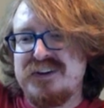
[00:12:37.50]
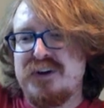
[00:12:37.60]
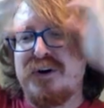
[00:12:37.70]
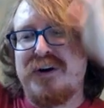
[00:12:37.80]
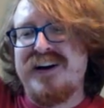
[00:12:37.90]

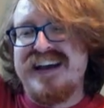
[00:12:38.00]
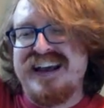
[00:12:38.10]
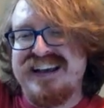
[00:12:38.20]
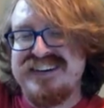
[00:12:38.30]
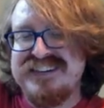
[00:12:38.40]

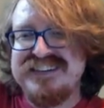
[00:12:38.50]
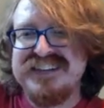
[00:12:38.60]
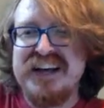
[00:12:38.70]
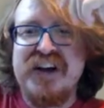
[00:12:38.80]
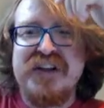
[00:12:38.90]
Hooray.
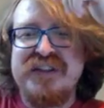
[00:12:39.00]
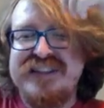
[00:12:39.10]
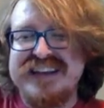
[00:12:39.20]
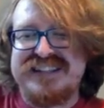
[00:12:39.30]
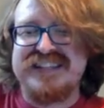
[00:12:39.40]

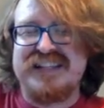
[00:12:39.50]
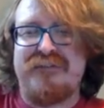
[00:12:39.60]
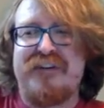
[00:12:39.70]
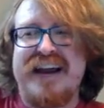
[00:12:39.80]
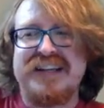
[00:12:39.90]
This is the
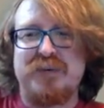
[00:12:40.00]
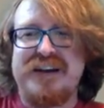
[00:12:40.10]
phrase we